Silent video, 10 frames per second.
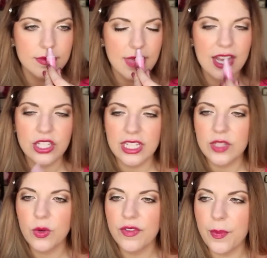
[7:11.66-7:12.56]
Actually,
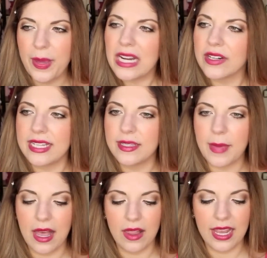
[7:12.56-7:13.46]
it's more of a berry
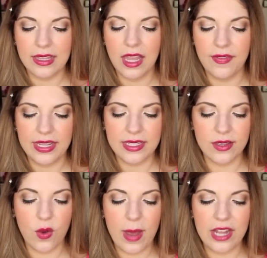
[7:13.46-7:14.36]
smell. I love it
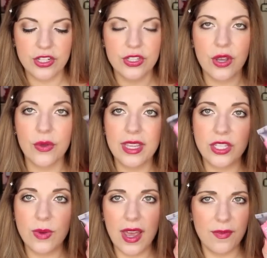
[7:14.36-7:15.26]
so much. So they
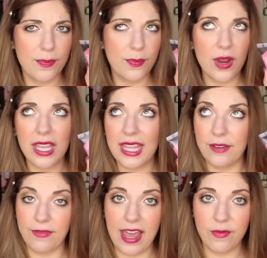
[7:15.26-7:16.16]
do have probably like
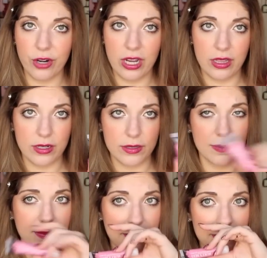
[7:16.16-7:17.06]
5 more colors.
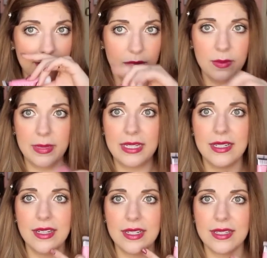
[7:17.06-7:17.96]
Oh my
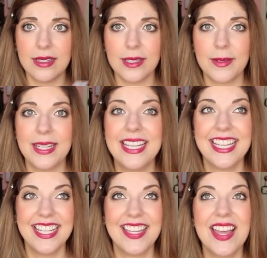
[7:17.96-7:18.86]
god, excuse me.
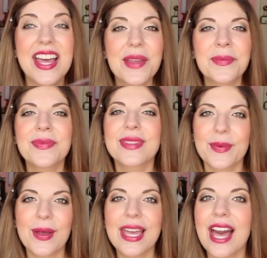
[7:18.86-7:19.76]
They
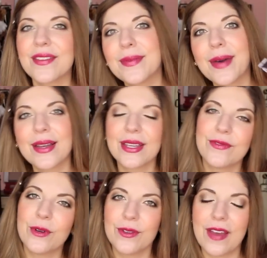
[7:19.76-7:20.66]
probably have about like
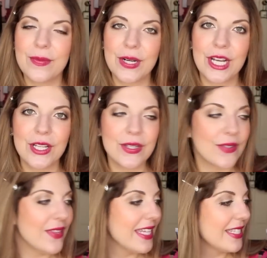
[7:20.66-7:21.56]
4 or 5 more colors
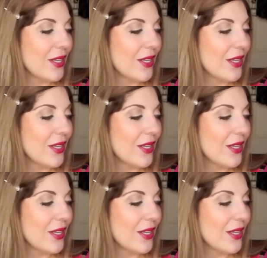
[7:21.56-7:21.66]
of this.